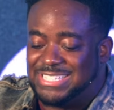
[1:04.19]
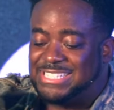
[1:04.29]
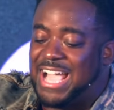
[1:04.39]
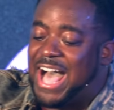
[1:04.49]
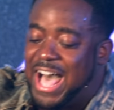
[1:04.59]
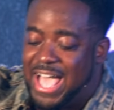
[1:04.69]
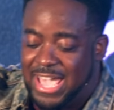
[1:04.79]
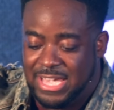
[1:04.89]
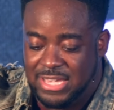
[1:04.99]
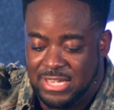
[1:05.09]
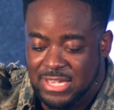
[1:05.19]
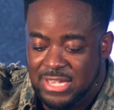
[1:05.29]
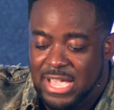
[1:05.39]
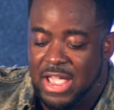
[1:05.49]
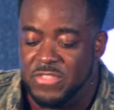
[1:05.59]
sky,
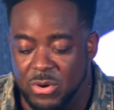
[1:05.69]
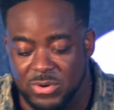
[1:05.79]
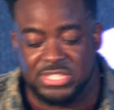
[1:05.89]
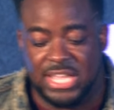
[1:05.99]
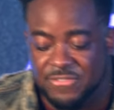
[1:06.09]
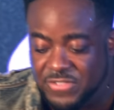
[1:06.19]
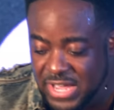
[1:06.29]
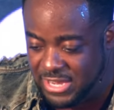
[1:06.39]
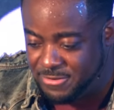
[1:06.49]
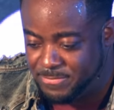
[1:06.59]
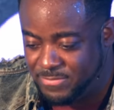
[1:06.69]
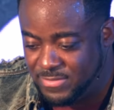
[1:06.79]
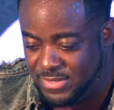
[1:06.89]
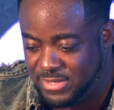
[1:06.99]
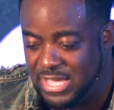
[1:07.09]
and there was evening,
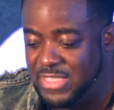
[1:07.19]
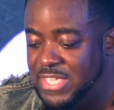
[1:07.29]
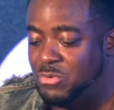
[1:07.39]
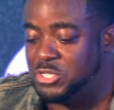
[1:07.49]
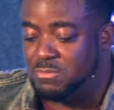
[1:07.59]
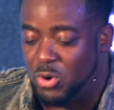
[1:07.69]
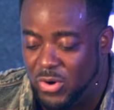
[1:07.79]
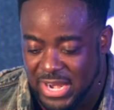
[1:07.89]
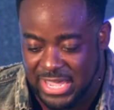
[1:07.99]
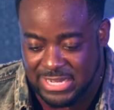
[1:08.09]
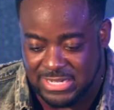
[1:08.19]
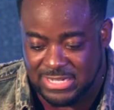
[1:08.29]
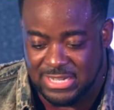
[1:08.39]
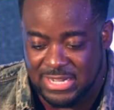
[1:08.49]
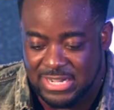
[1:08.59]
and there was morning
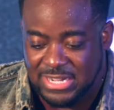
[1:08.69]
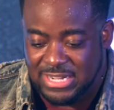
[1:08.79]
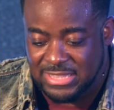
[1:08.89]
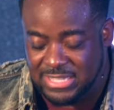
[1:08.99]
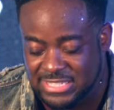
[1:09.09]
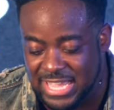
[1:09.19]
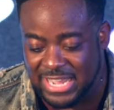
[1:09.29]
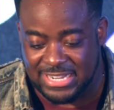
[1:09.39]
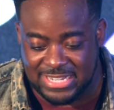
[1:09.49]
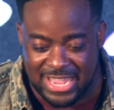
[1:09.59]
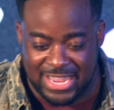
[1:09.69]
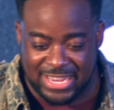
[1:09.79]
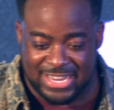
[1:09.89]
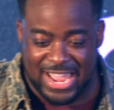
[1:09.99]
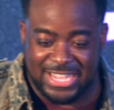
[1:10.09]
the second day.
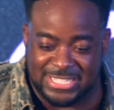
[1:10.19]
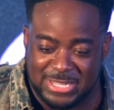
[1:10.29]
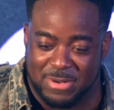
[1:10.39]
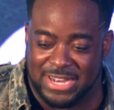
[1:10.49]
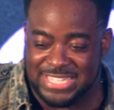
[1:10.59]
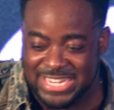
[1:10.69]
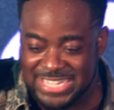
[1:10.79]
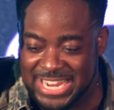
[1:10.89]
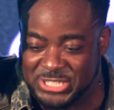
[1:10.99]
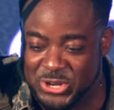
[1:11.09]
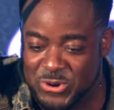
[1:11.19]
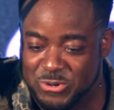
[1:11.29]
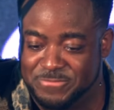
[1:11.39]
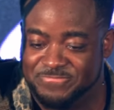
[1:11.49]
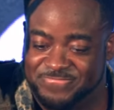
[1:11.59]
Can I get somebody to say day two?
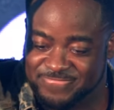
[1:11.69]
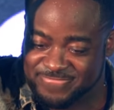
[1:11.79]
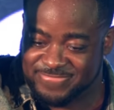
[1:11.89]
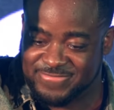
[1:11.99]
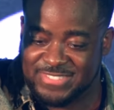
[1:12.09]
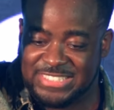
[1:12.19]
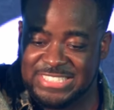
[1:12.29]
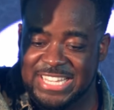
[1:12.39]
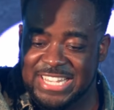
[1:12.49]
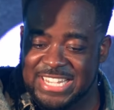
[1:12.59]
Day two.